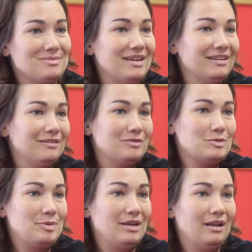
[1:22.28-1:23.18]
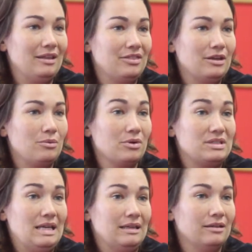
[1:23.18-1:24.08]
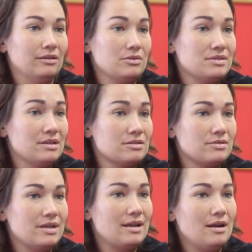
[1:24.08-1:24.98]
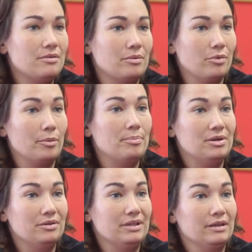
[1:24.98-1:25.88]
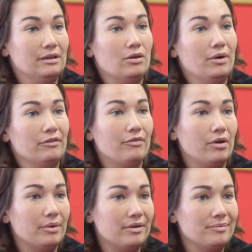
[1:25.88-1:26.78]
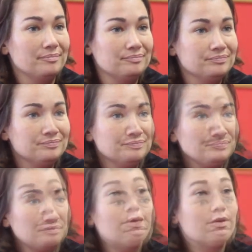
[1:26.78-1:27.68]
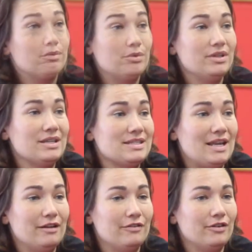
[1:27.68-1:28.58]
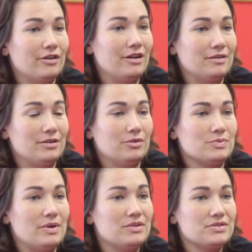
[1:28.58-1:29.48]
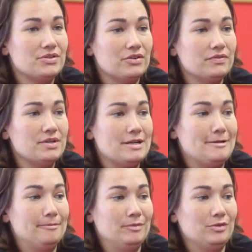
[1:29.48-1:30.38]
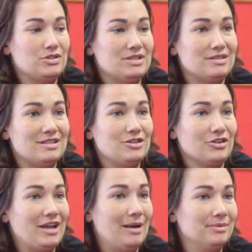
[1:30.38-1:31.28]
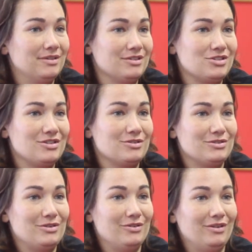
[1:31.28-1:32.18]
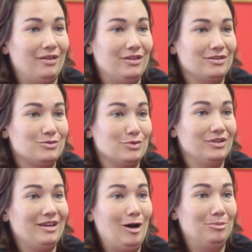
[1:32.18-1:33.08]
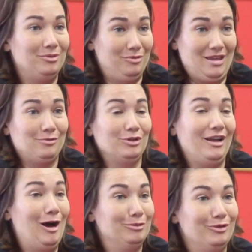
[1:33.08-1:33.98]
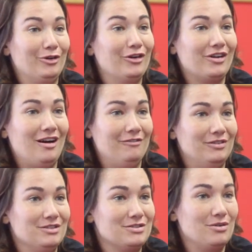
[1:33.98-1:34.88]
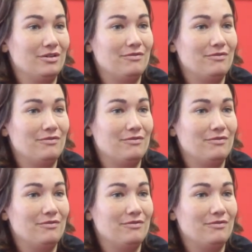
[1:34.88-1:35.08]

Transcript: some negatives, but I think we're taking those things right now and we're building and going forward really excited for her. You know, it's well deserved. Um, you know, she's a senior captain this year, so I think it's really helped. That really helped with her confidence going